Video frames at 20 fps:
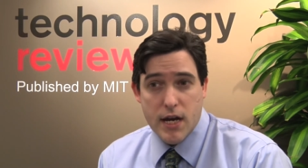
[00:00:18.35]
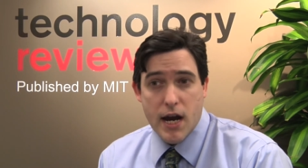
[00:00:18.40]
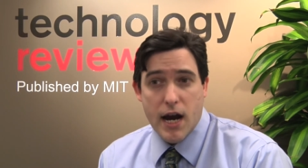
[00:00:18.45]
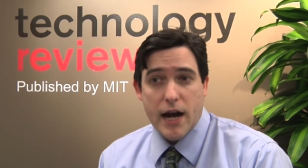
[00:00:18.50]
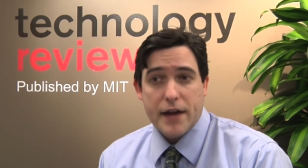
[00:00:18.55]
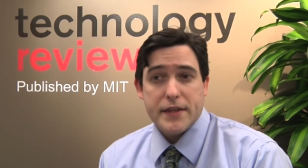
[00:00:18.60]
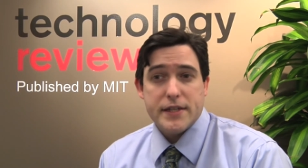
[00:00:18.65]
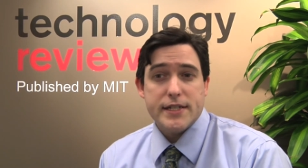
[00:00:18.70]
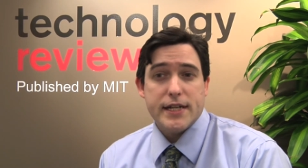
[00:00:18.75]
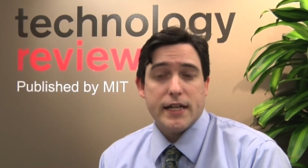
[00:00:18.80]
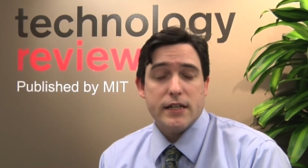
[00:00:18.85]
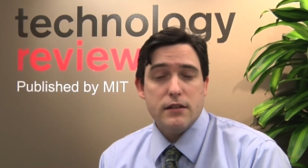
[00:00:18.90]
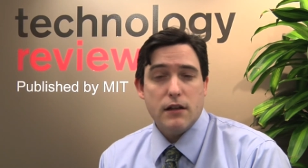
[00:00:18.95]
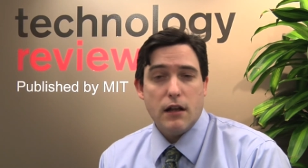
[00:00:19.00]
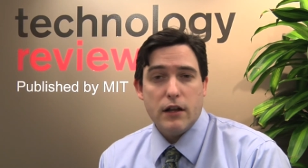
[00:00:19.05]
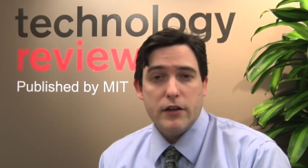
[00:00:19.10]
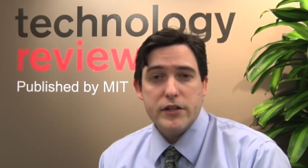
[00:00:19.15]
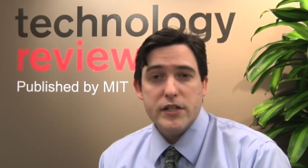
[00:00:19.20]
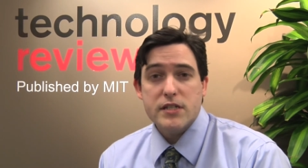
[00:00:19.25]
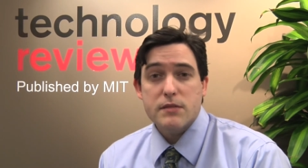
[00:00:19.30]
are the
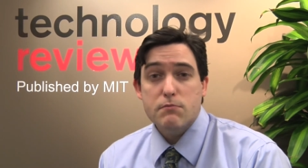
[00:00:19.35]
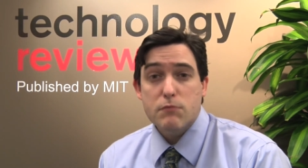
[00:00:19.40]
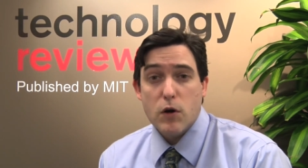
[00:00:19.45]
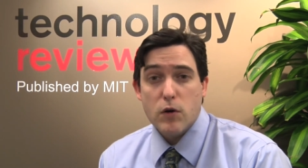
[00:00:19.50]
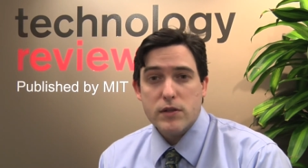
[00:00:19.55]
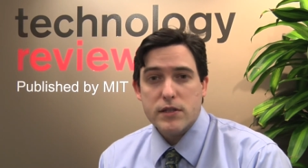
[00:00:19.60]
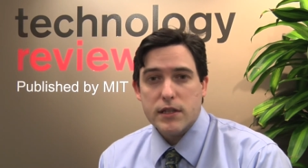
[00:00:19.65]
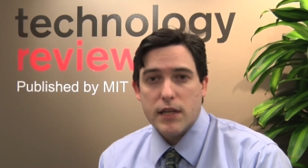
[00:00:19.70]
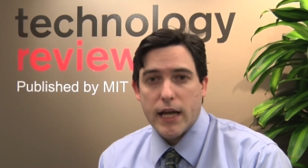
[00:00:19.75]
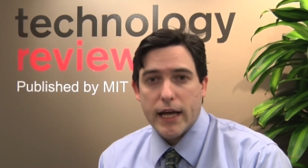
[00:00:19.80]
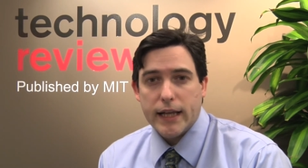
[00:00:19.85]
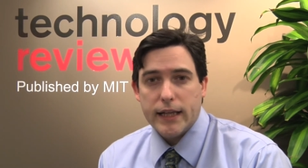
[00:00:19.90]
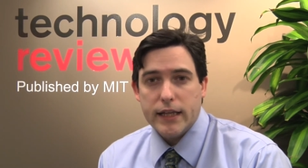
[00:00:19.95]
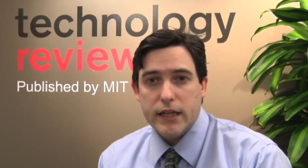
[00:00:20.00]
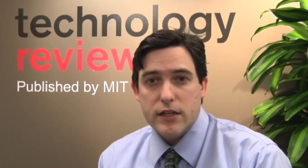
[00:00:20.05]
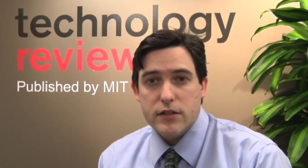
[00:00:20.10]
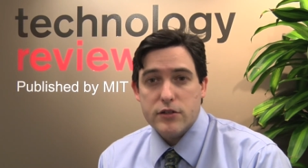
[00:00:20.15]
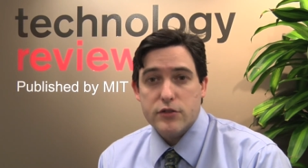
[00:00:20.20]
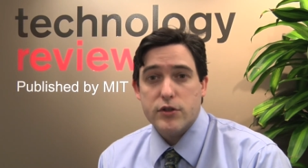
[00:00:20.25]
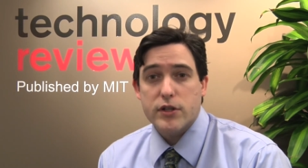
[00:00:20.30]
technologies most
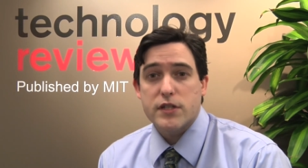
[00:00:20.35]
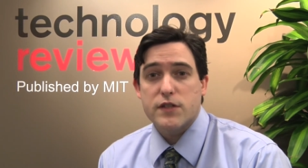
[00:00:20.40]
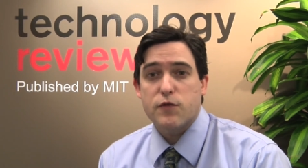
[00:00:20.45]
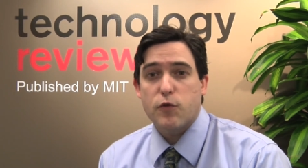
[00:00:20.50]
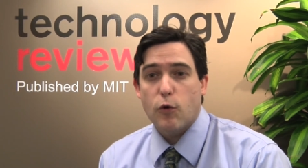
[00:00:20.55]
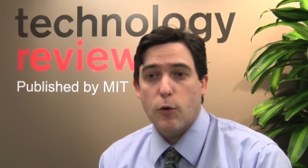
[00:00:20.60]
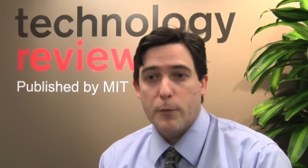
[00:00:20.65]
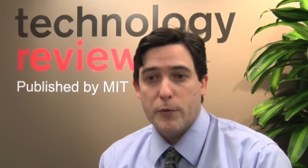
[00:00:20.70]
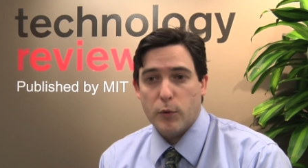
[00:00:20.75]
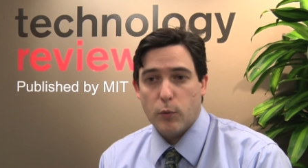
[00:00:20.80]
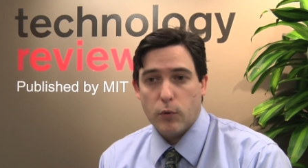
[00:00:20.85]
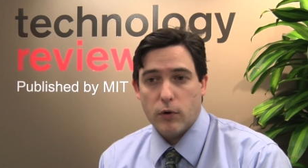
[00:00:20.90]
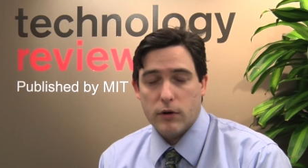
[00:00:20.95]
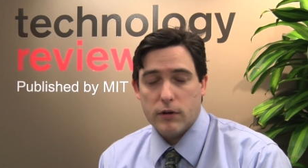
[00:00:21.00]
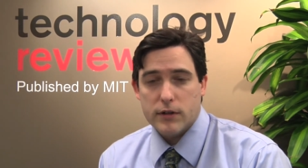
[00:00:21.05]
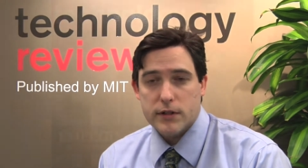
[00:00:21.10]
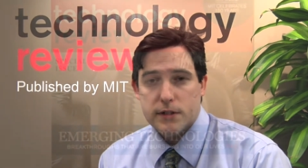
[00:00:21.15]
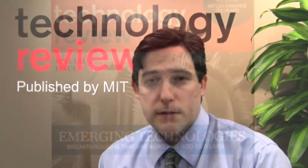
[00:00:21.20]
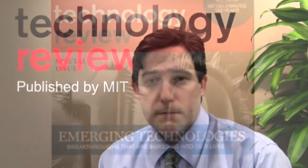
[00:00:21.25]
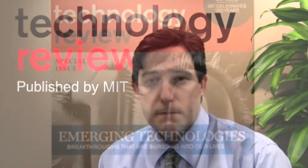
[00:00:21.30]
likely to transform the
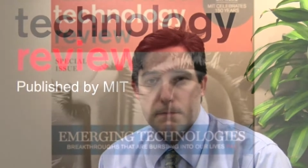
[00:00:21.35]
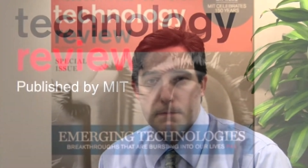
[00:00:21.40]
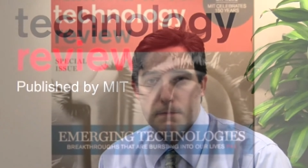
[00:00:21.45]
world.